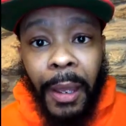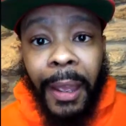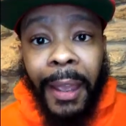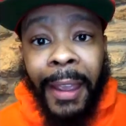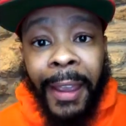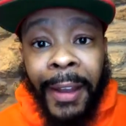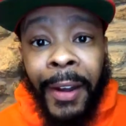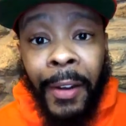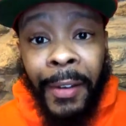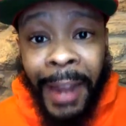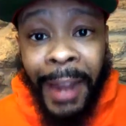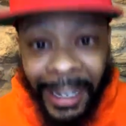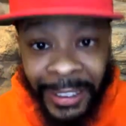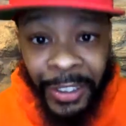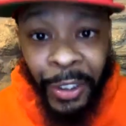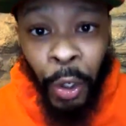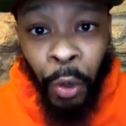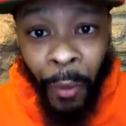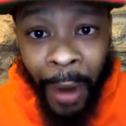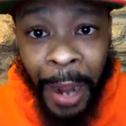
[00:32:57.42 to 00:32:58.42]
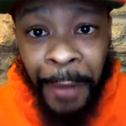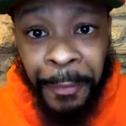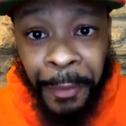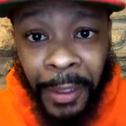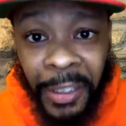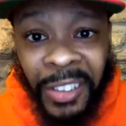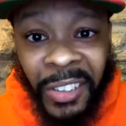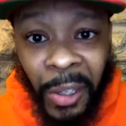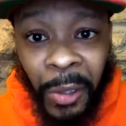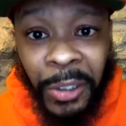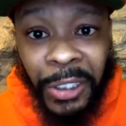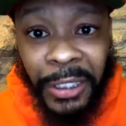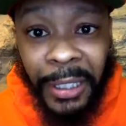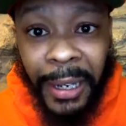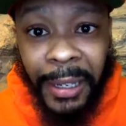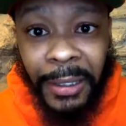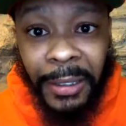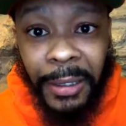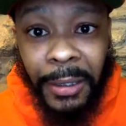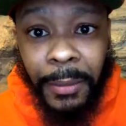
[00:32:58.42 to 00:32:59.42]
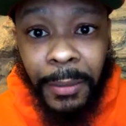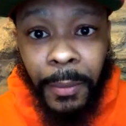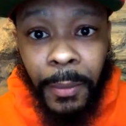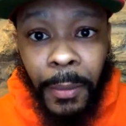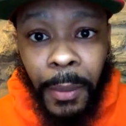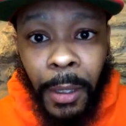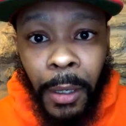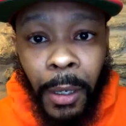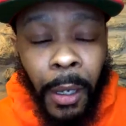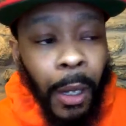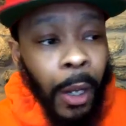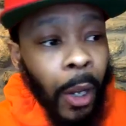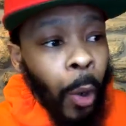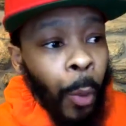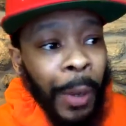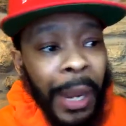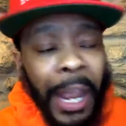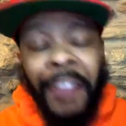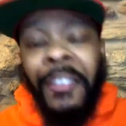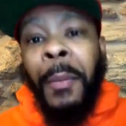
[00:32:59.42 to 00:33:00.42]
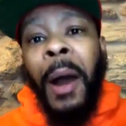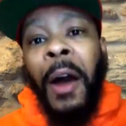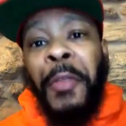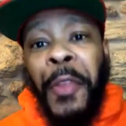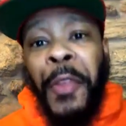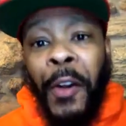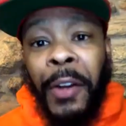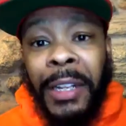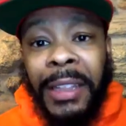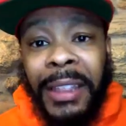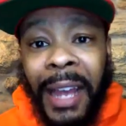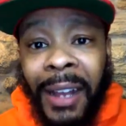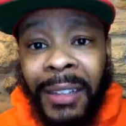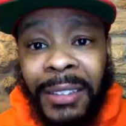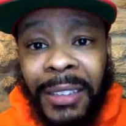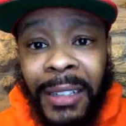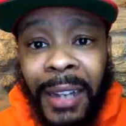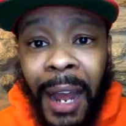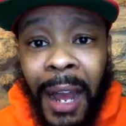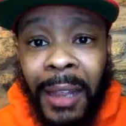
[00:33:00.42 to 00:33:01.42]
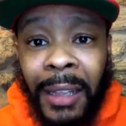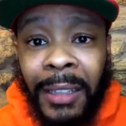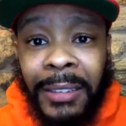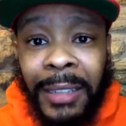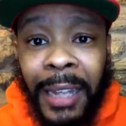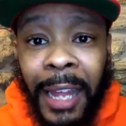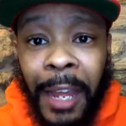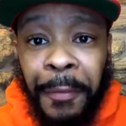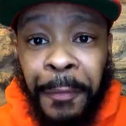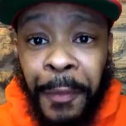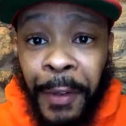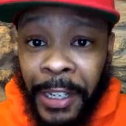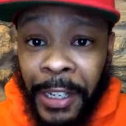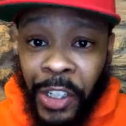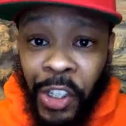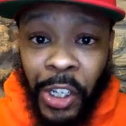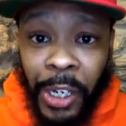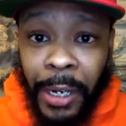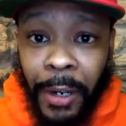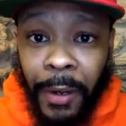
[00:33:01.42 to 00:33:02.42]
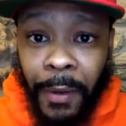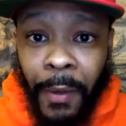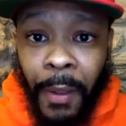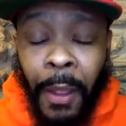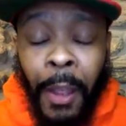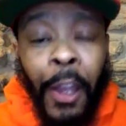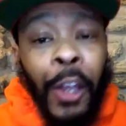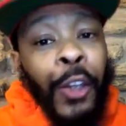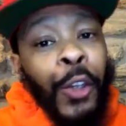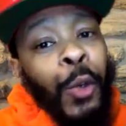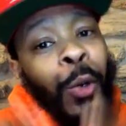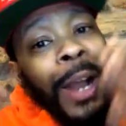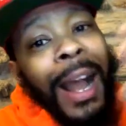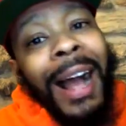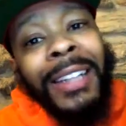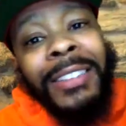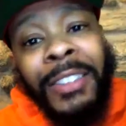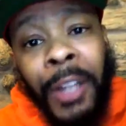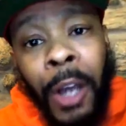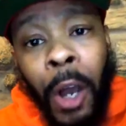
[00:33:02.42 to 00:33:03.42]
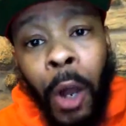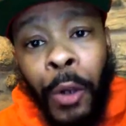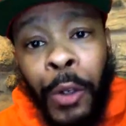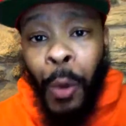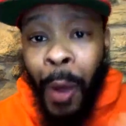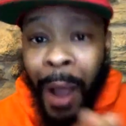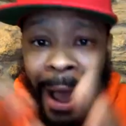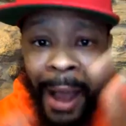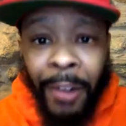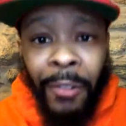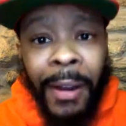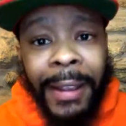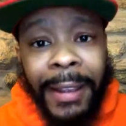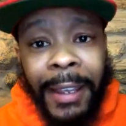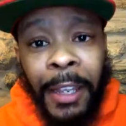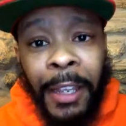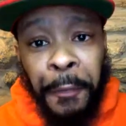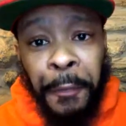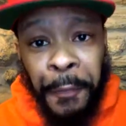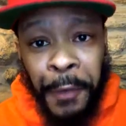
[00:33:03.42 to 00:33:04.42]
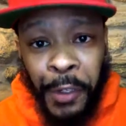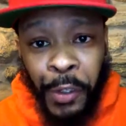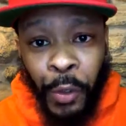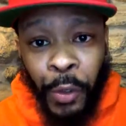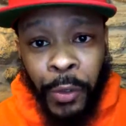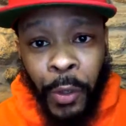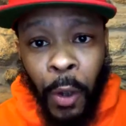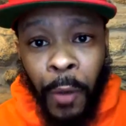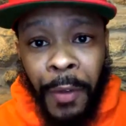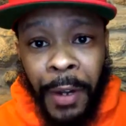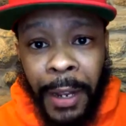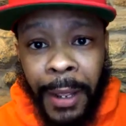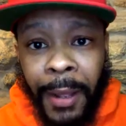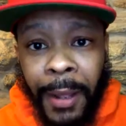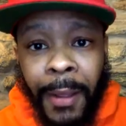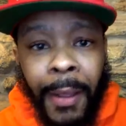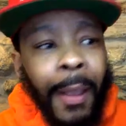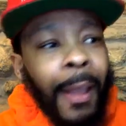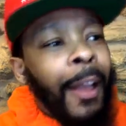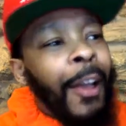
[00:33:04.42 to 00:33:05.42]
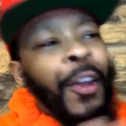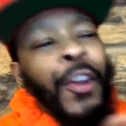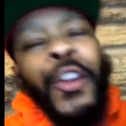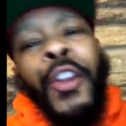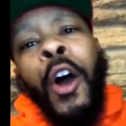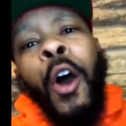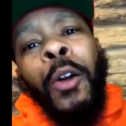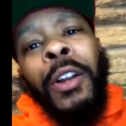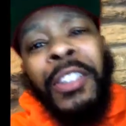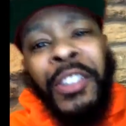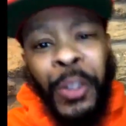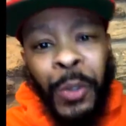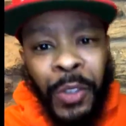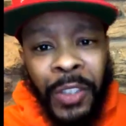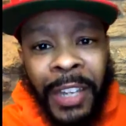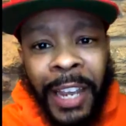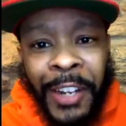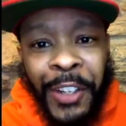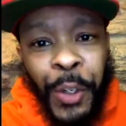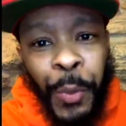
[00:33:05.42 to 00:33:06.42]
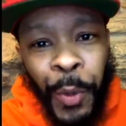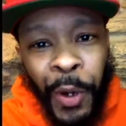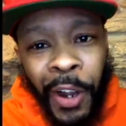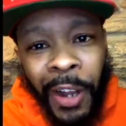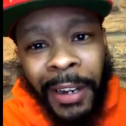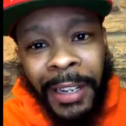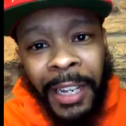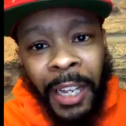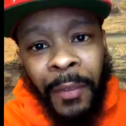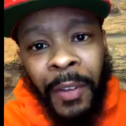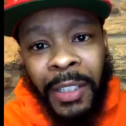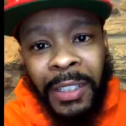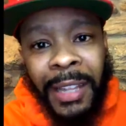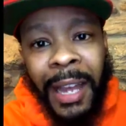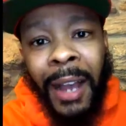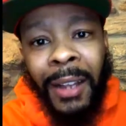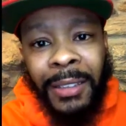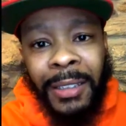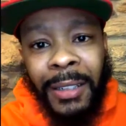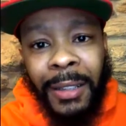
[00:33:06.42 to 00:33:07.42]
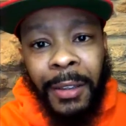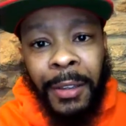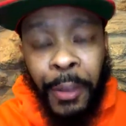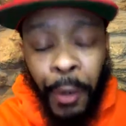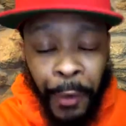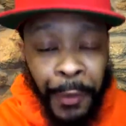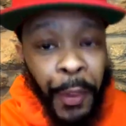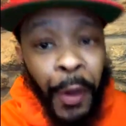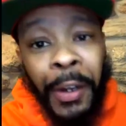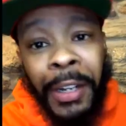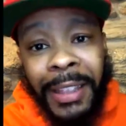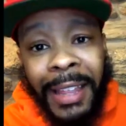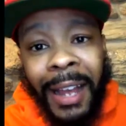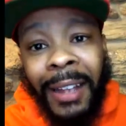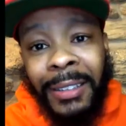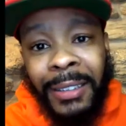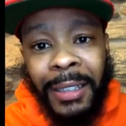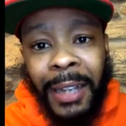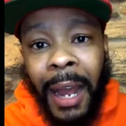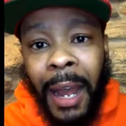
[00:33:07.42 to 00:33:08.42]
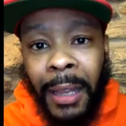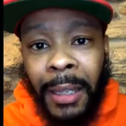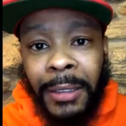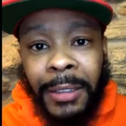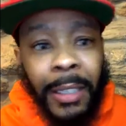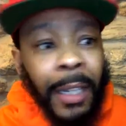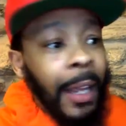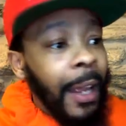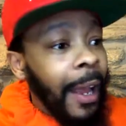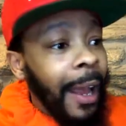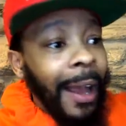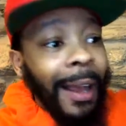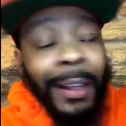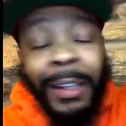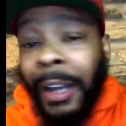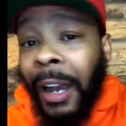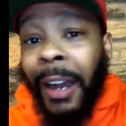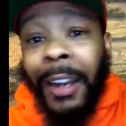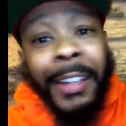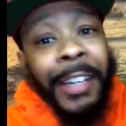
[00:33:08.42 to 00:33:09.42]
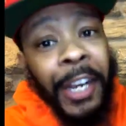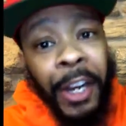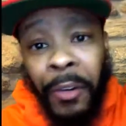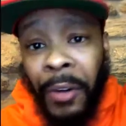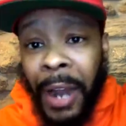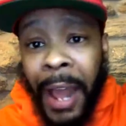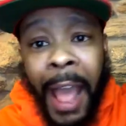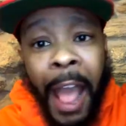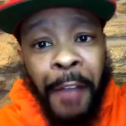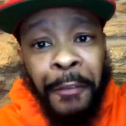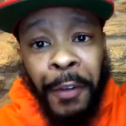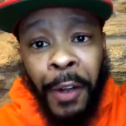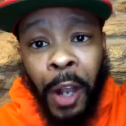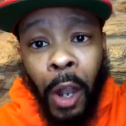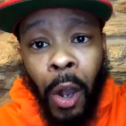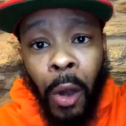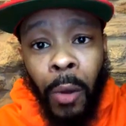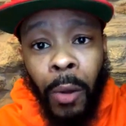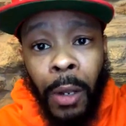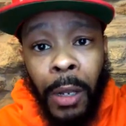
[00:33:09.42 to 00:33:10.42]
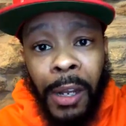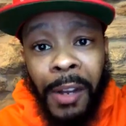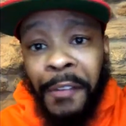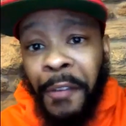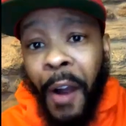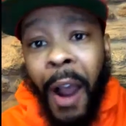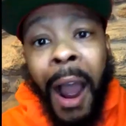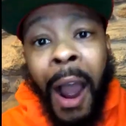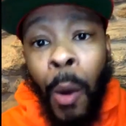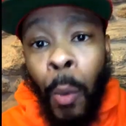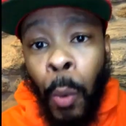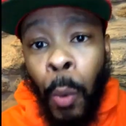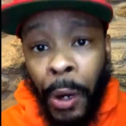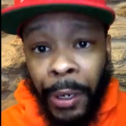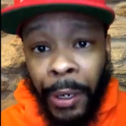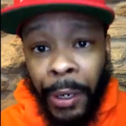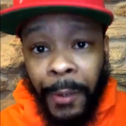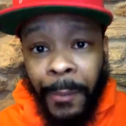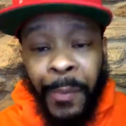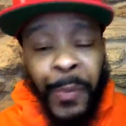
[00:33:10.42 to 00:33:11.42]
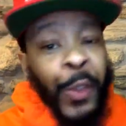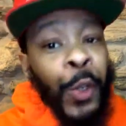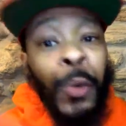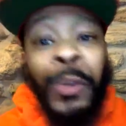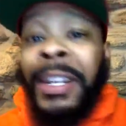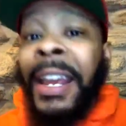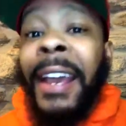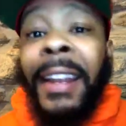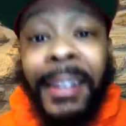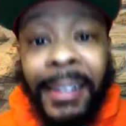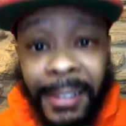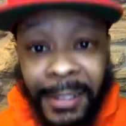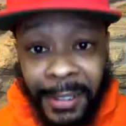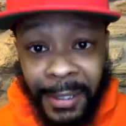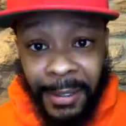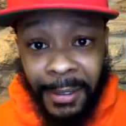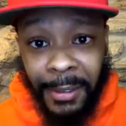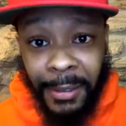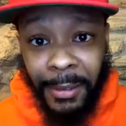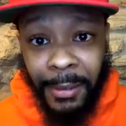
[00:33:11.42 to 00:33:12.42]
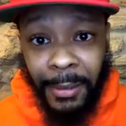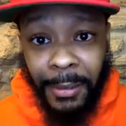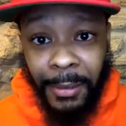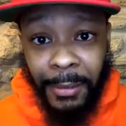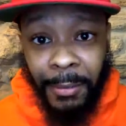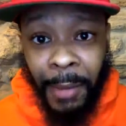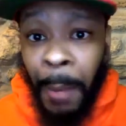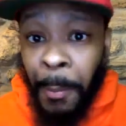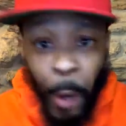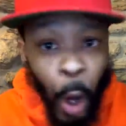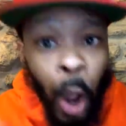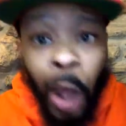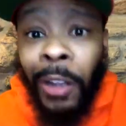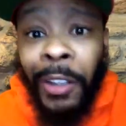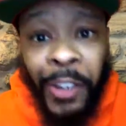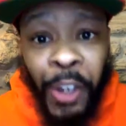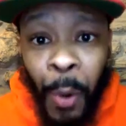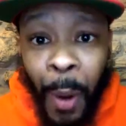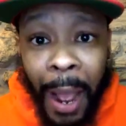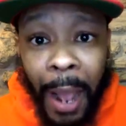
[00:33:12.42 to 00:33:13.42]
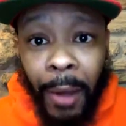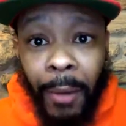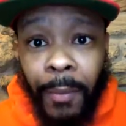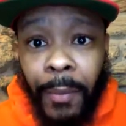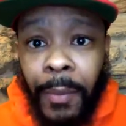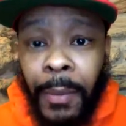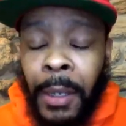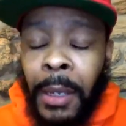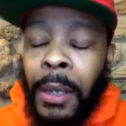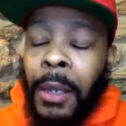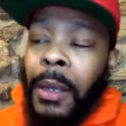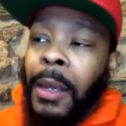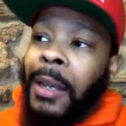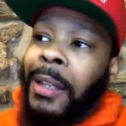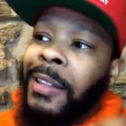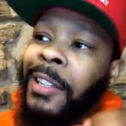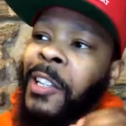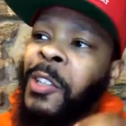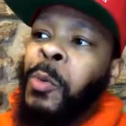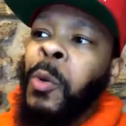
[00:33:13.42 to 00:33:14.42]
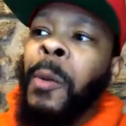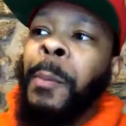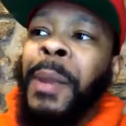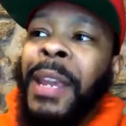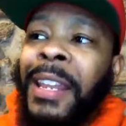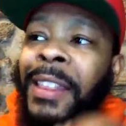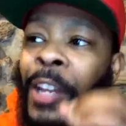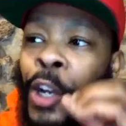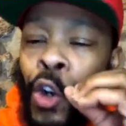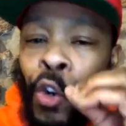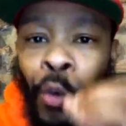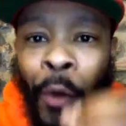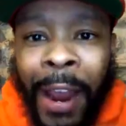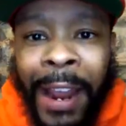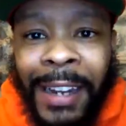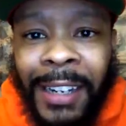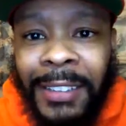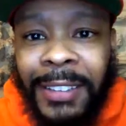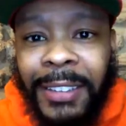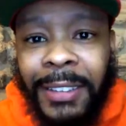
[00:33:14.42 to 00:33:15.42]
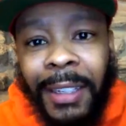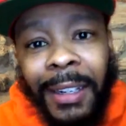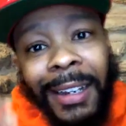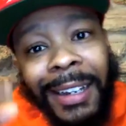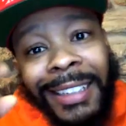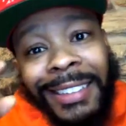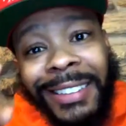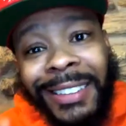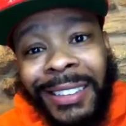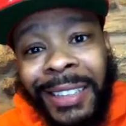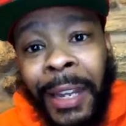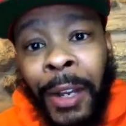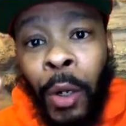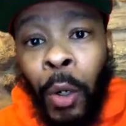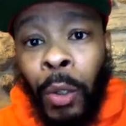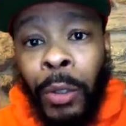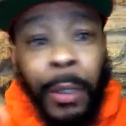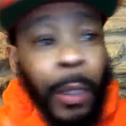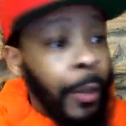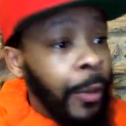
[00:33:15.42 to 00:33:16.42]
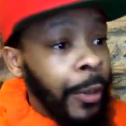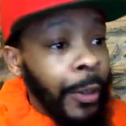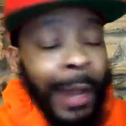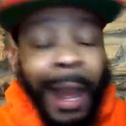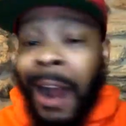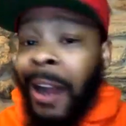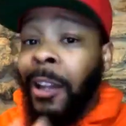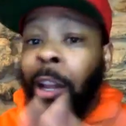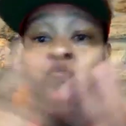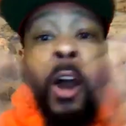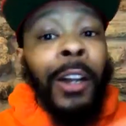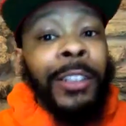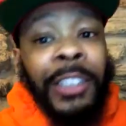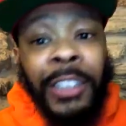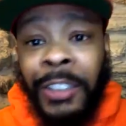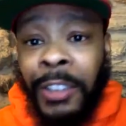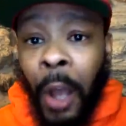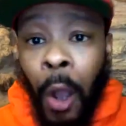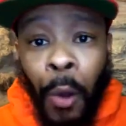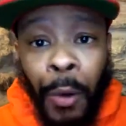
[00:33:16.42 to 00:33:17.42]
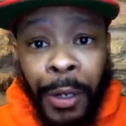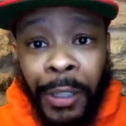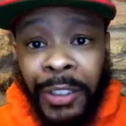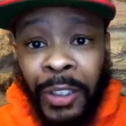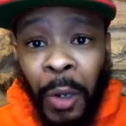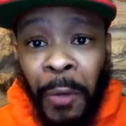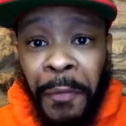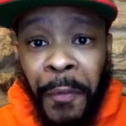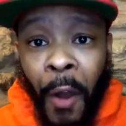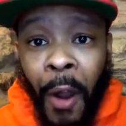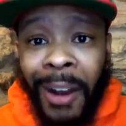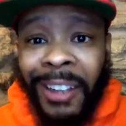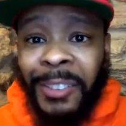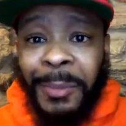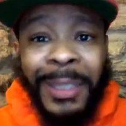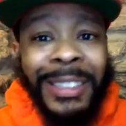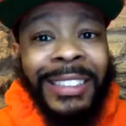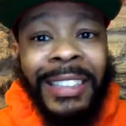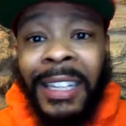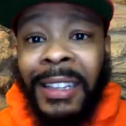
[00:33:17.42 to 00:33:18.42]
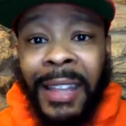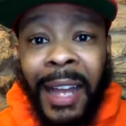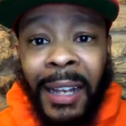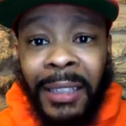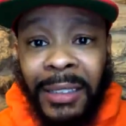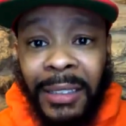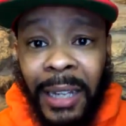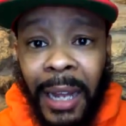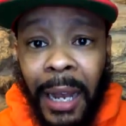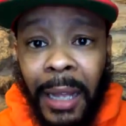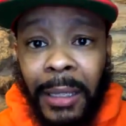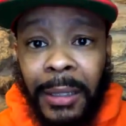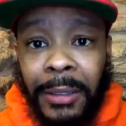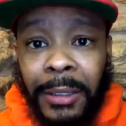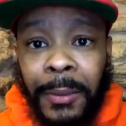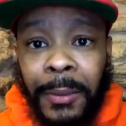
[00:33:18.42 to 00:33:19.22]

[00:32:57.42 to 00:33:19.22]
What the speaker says: And National Rifle Association. We have about $30,000 left for this year. You guys know, high-ranking officials over there, know that you said you were going to give us $30,000 a year and a half ago for our work. You didn't. I'm calling you out. This would be the greatest our largest donor so far has been $10,000.